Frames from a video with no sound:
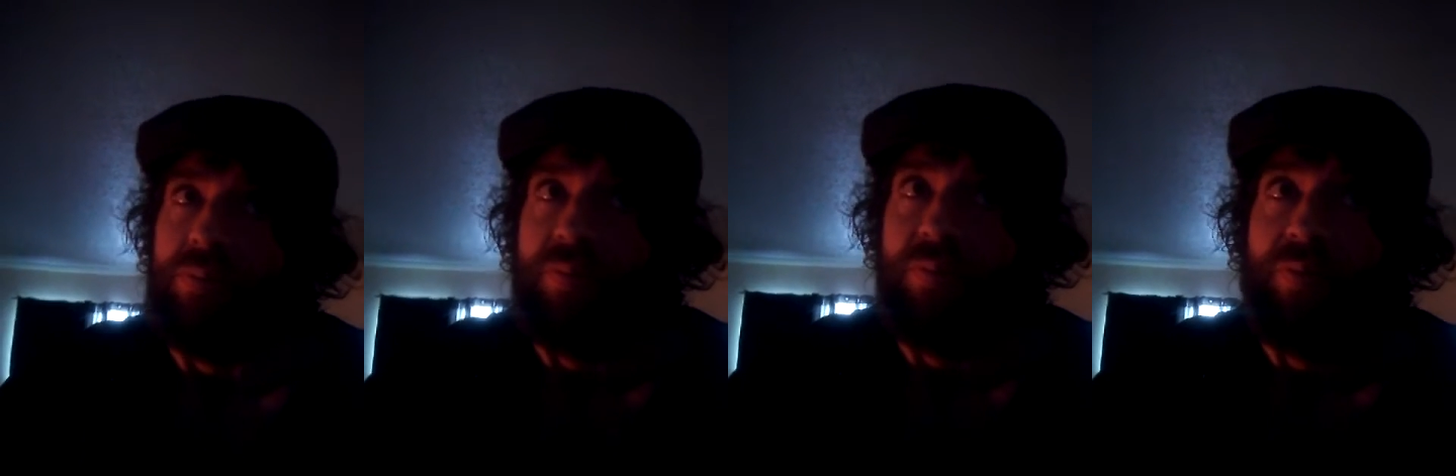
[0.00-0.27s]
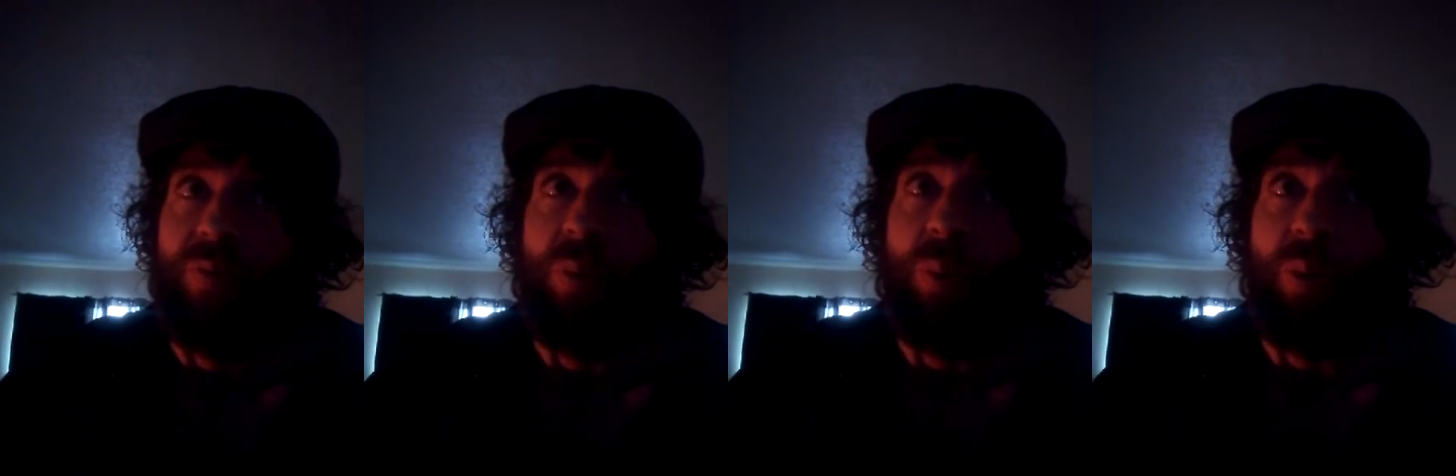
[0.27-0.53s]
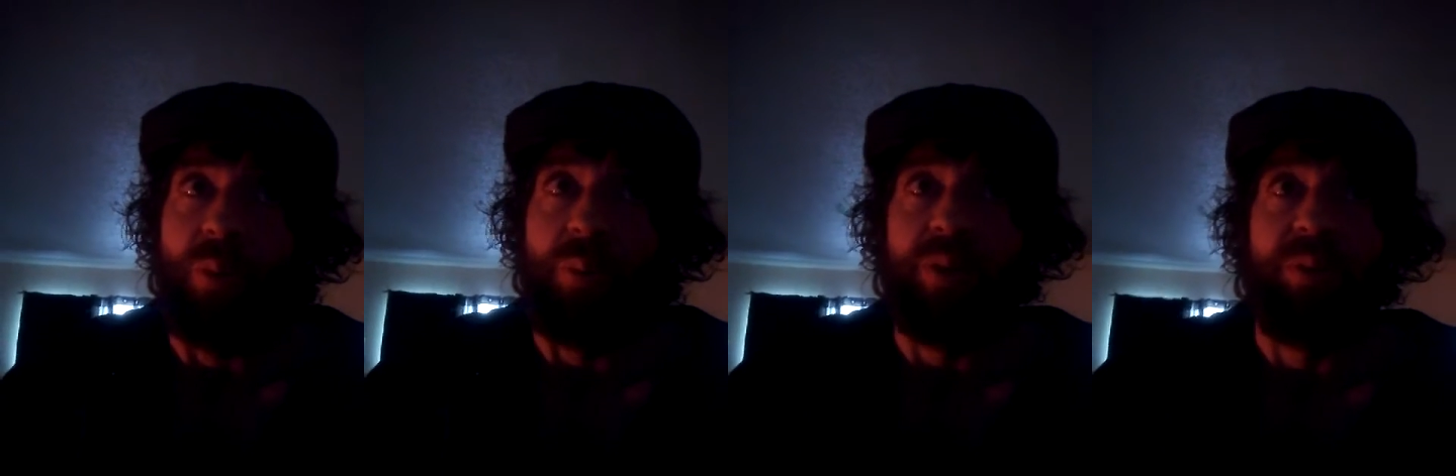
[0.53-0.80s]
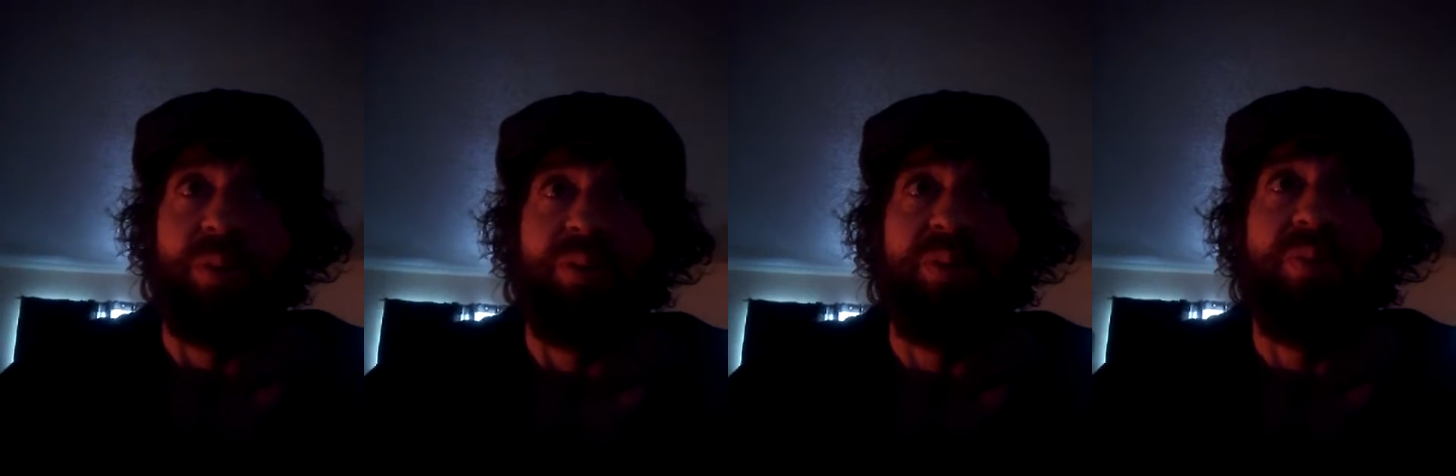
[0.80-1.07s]
4,
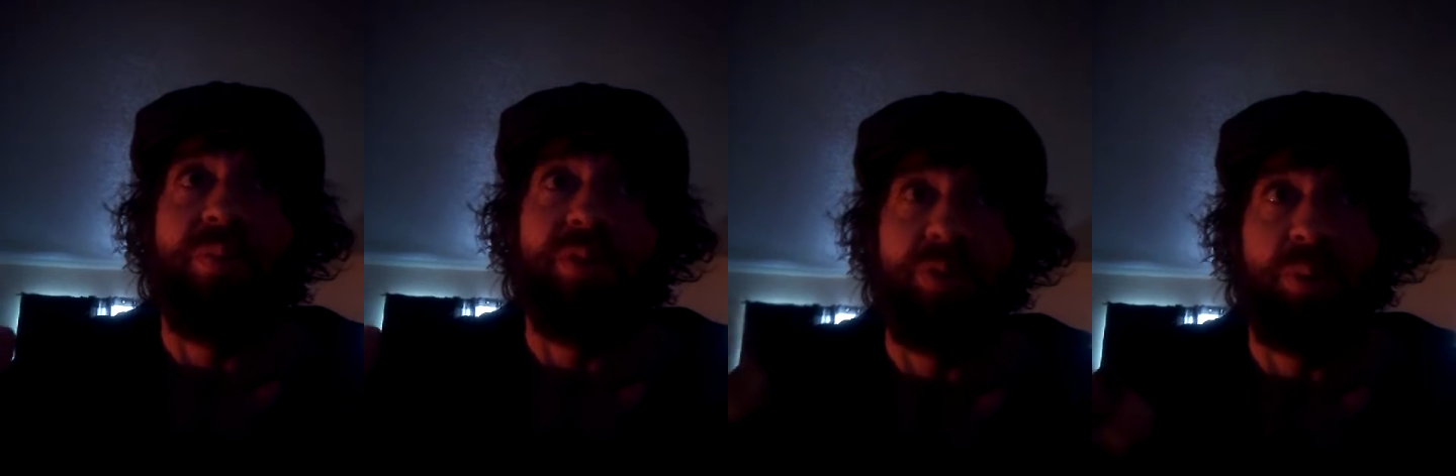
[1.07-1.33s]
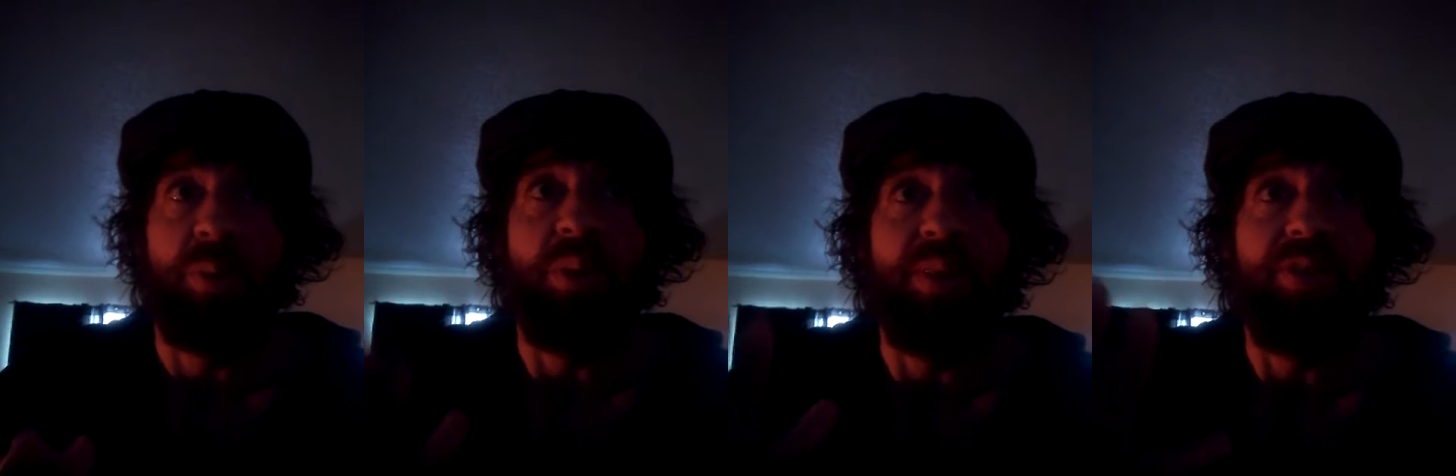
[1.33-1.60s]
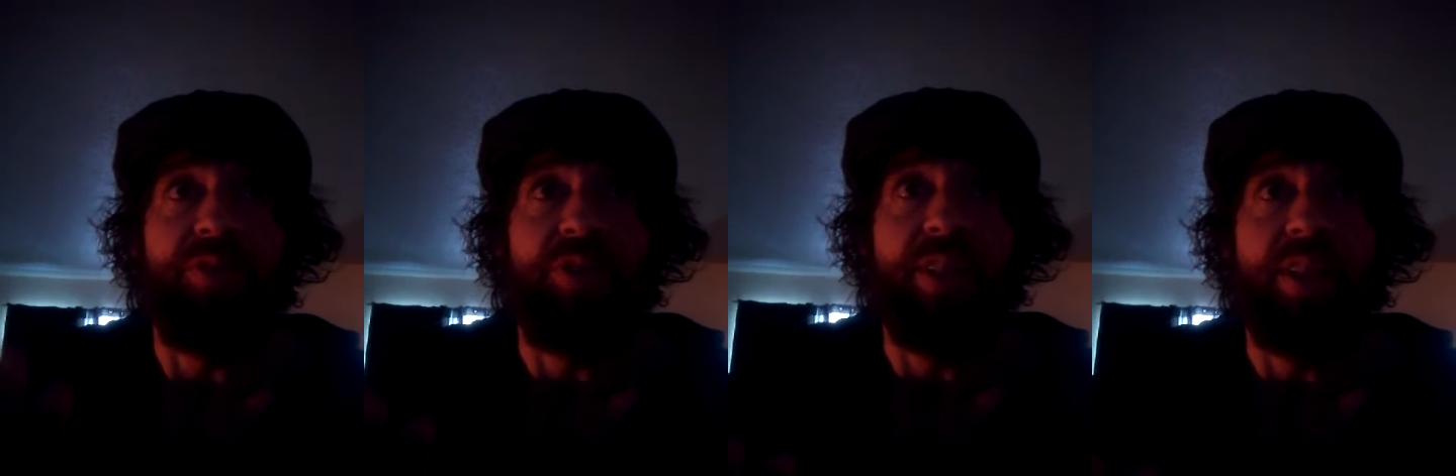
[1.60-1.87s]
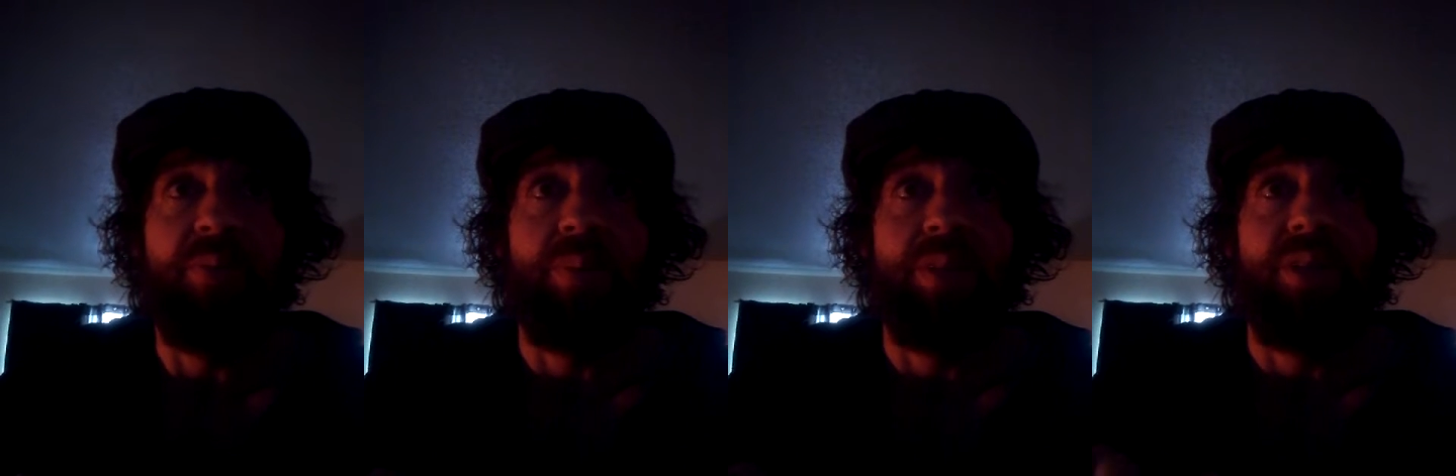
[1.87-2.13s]
which was truly
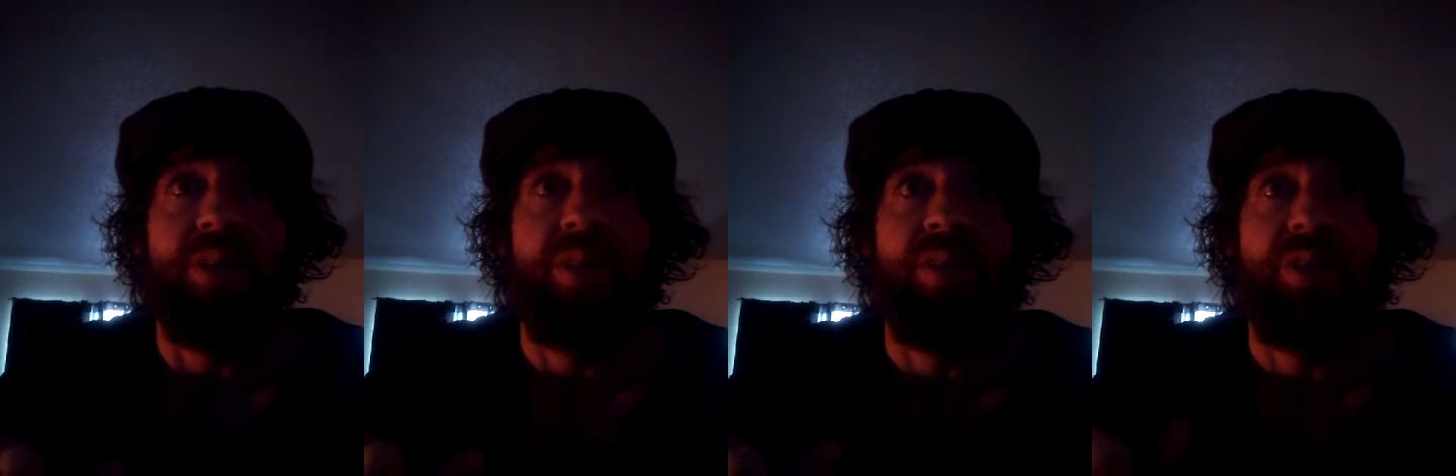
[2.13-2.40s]
seeded when